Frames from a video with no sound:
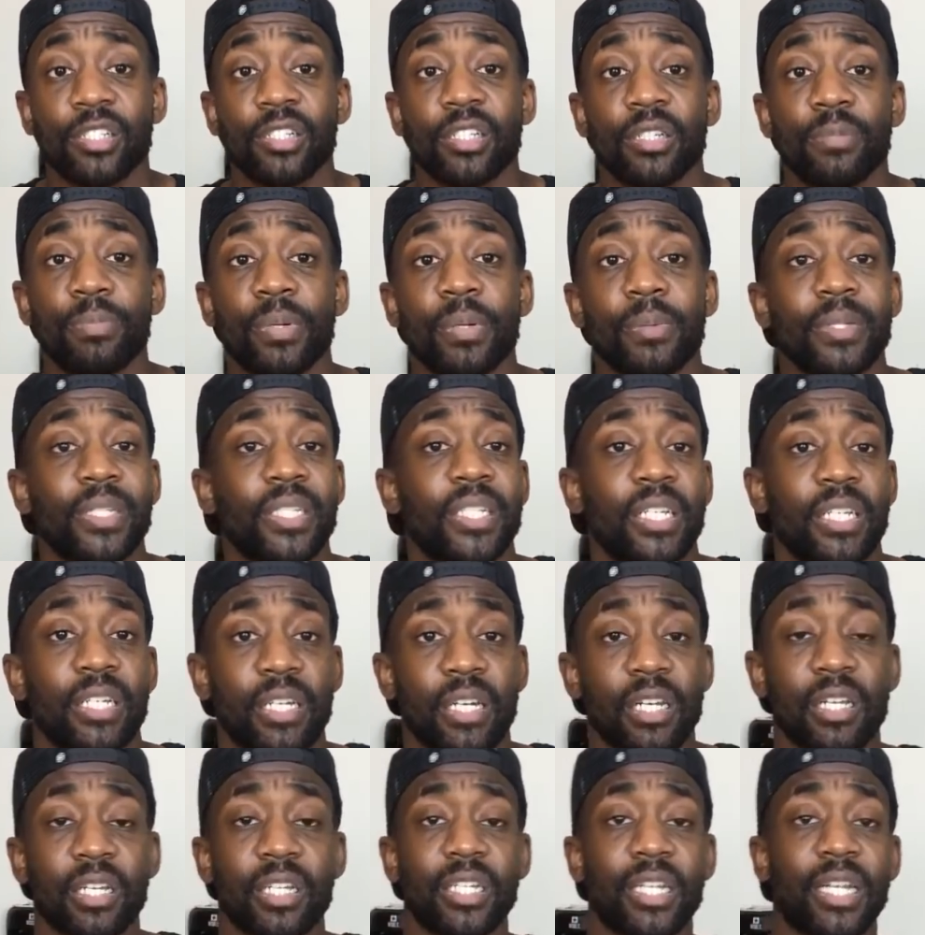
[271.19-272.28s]
He probably didn't
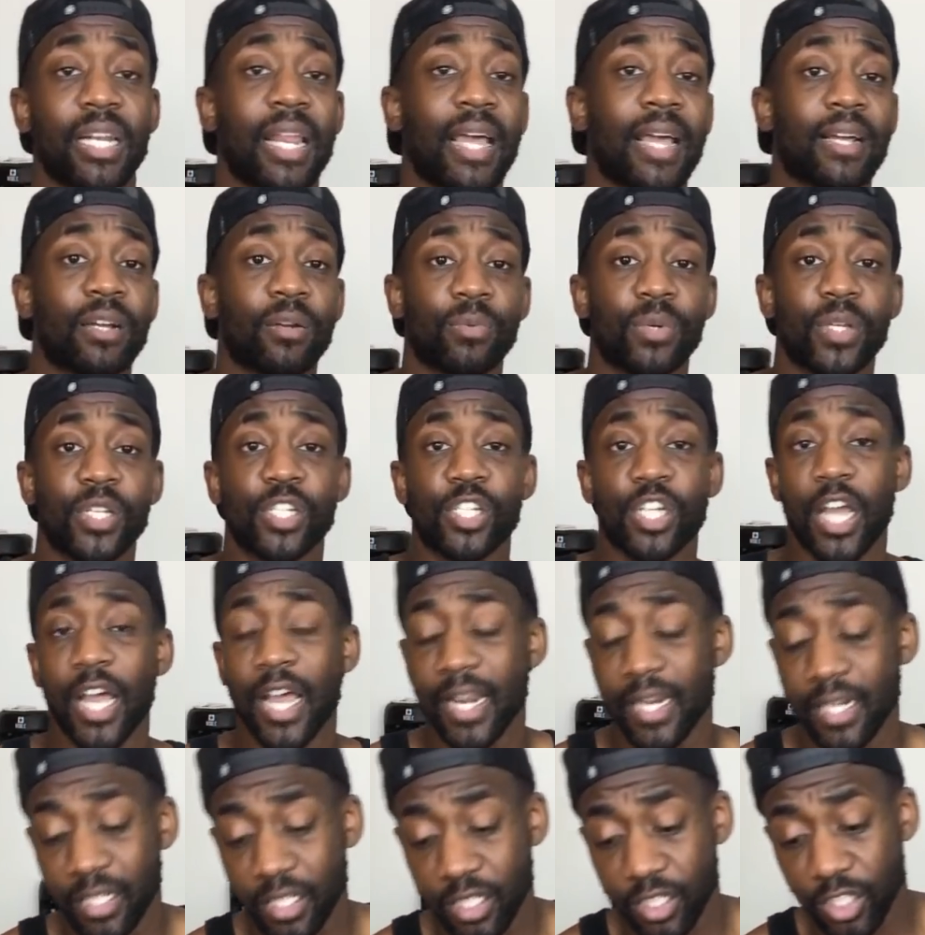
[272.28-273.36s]
learn the language,
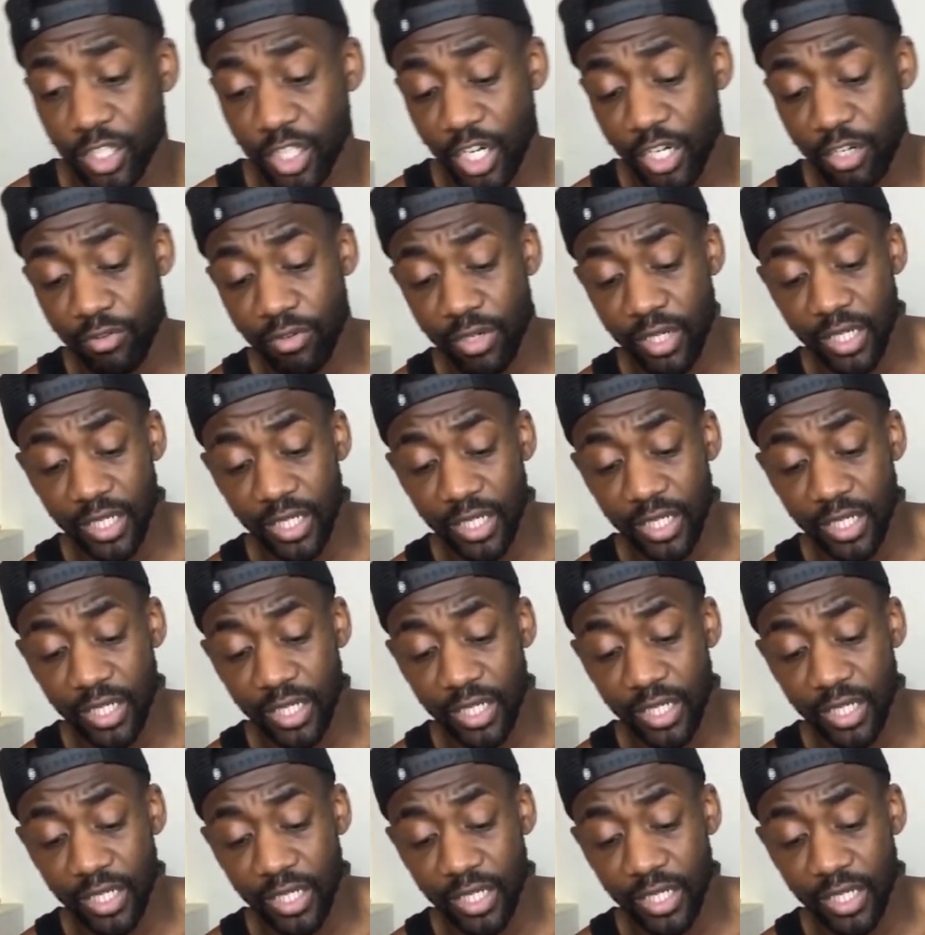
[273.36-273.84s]
and generally,